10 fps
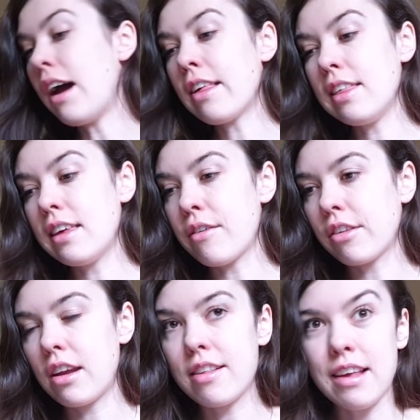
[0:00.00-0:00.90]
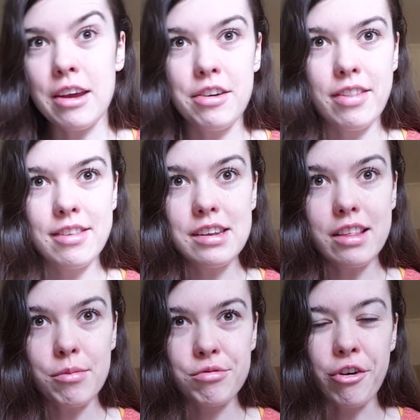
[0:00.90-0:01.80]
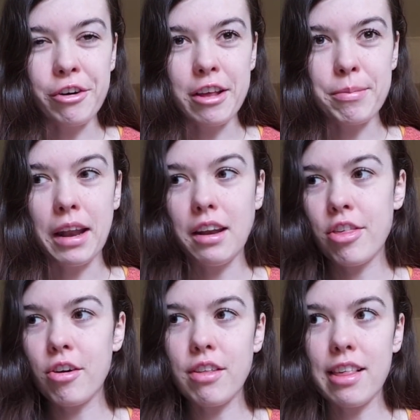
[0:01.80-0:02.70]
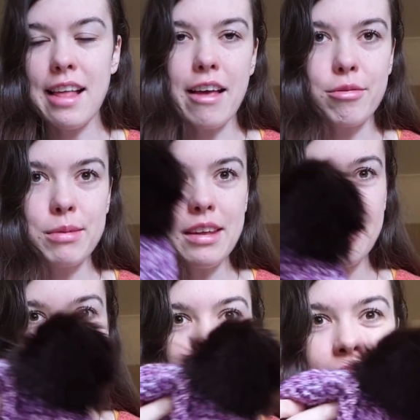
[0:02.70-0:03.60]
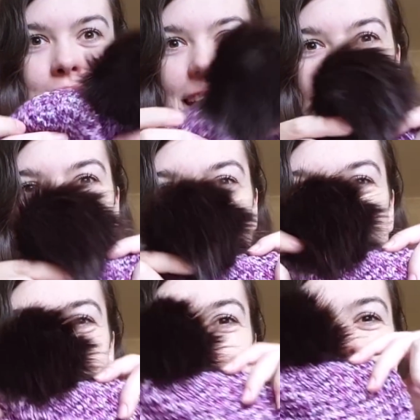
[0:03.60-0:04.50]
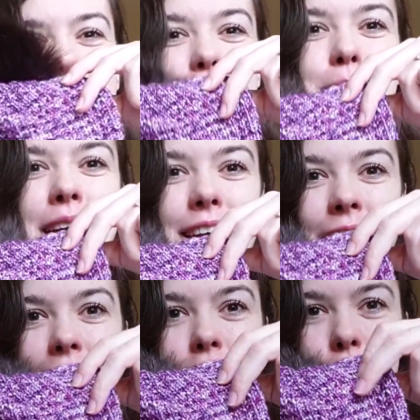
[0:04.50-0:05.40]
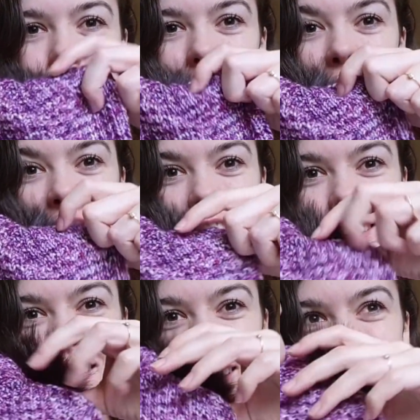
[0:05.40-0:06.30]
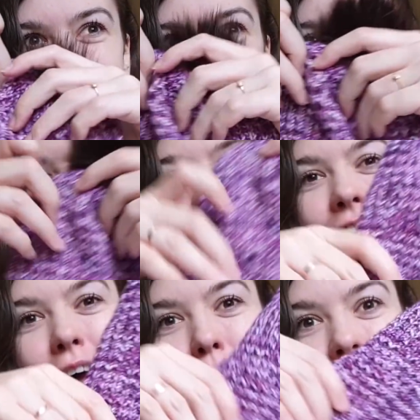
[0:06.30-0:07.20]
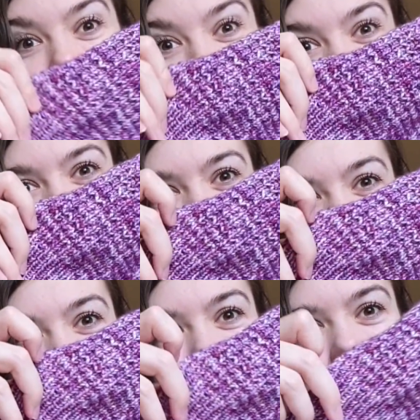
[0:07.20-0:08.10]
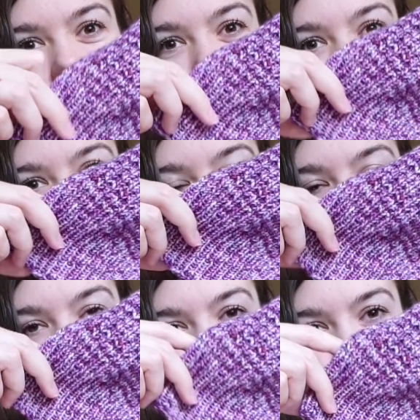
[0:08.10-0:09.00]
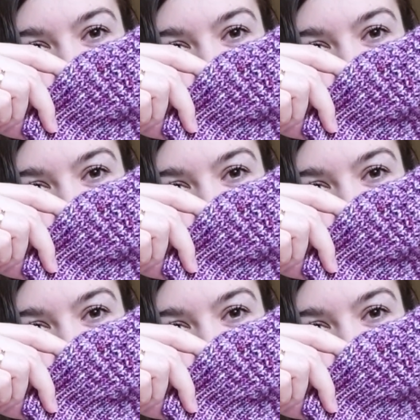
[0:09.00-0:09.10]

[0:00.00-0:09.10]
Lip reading: actually, I was going to say you didn't see this in progress, but I did show this last week. I finished my cashmere hat. Last week I showed this to you as